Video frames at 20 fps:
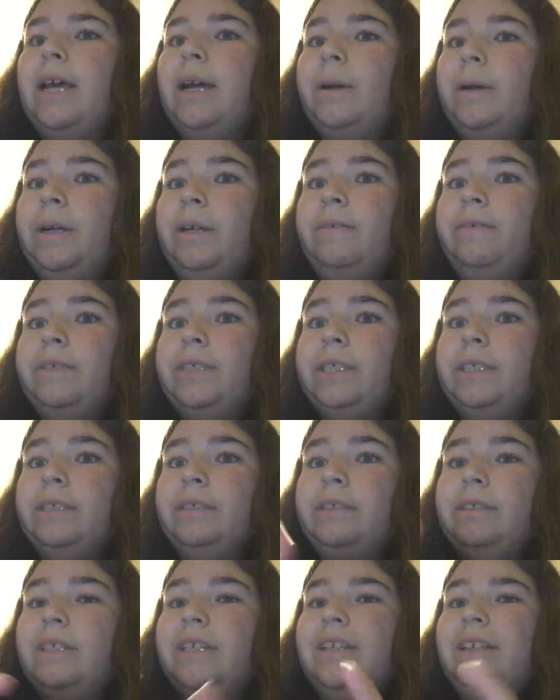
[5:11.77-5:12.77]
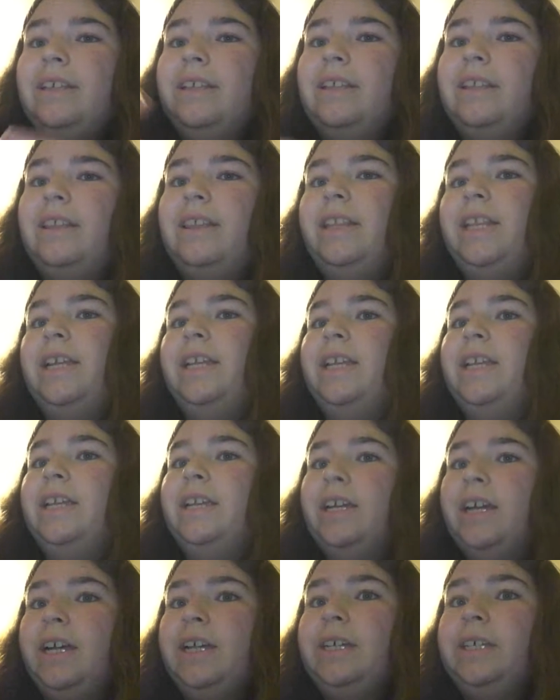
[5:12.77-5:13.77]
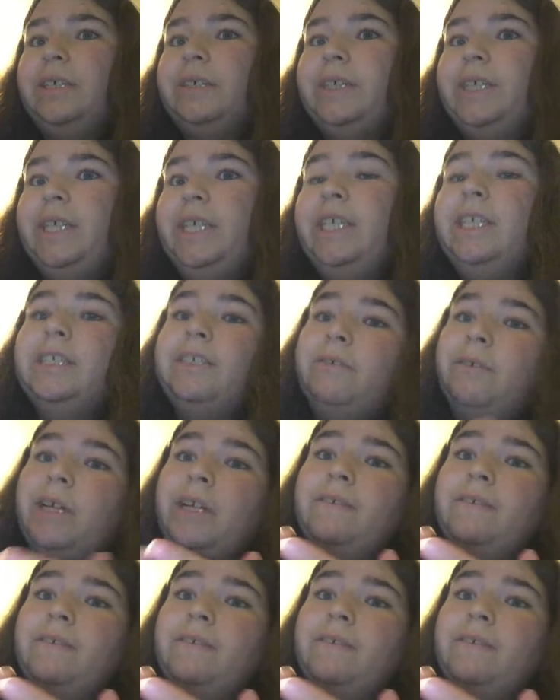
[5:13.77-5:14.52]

However, they did not agree to